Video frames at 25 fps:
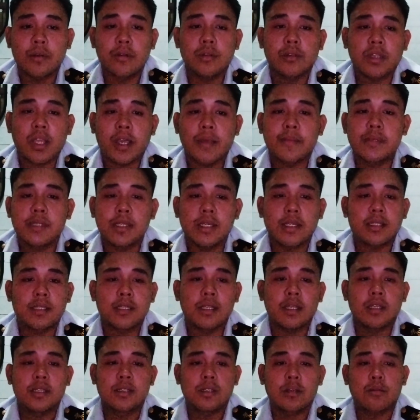times 60
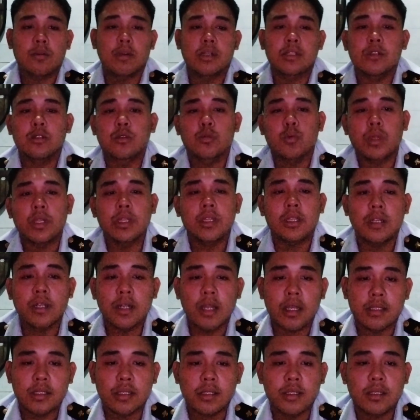is equals to 20
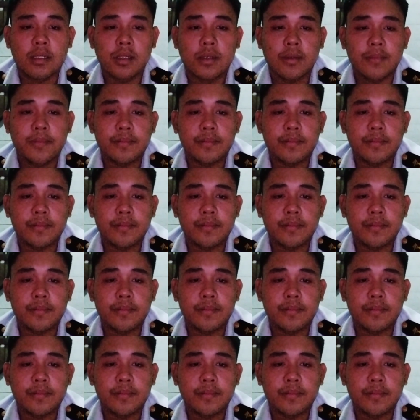knots.